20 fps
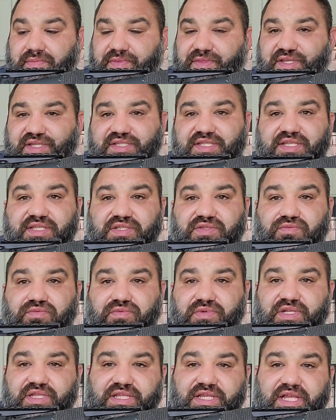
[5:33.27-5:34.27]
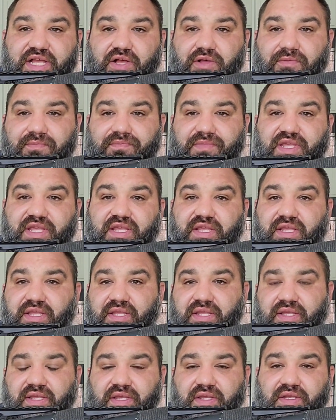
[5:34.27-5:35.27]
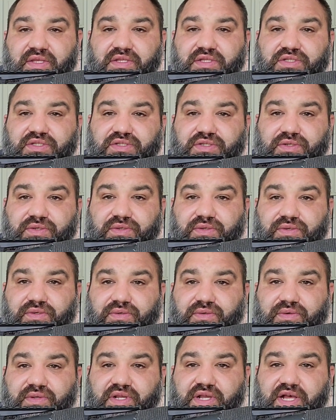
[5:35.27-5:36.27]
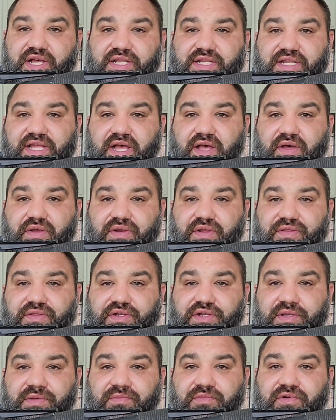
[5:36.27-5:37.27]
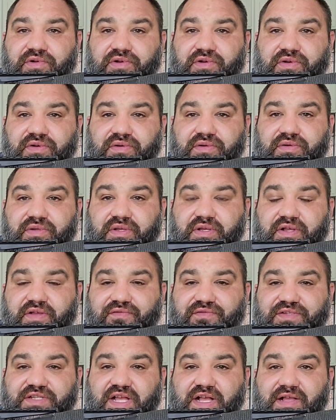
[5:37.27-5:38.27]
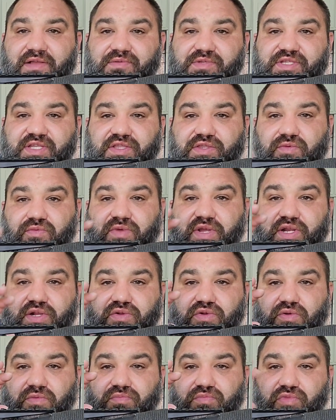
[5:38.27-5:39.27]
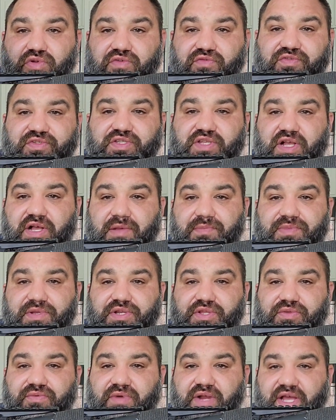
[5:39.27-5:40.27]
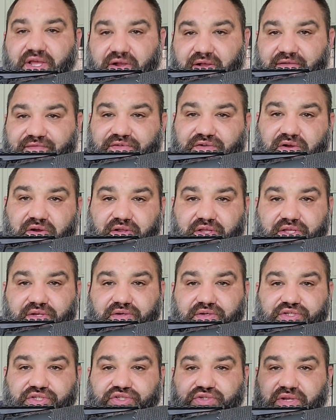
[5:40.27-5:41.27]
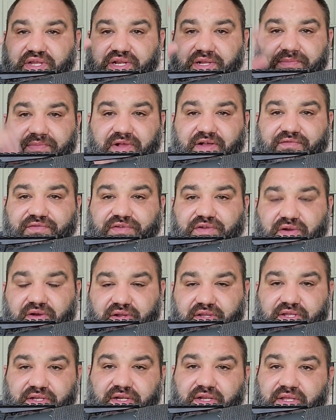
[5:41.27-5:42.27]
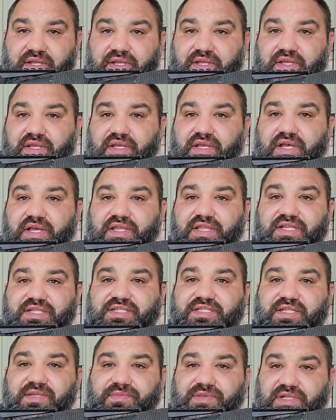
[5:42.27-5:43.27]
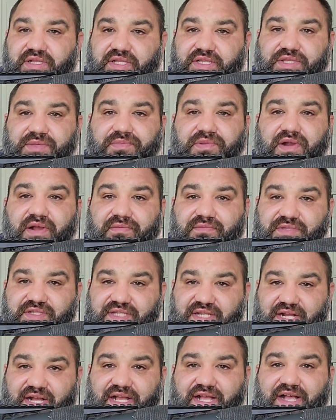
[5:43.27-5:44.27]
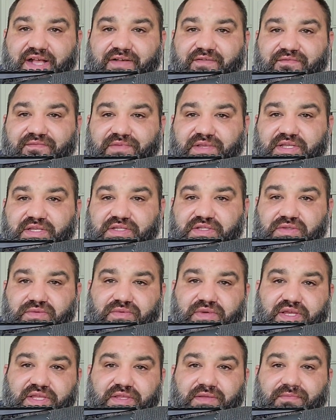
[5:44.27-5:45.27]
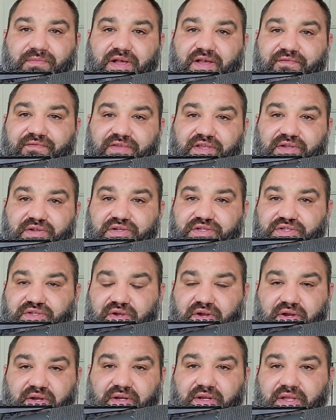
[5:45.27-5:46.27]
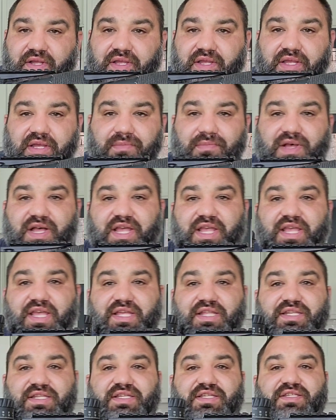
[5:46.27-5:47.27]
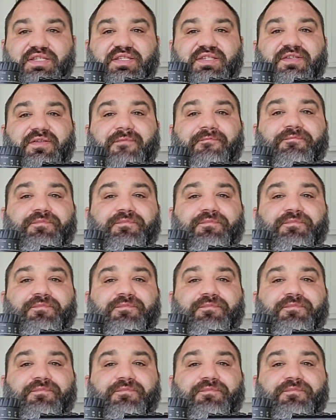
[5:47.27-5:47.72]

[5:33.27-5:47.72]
This has really helped me to cut down on the number of times that the reticle moves up into the right off target or straight up off target. That's typically the problems that I have because of the way that my fingers are and my hand is.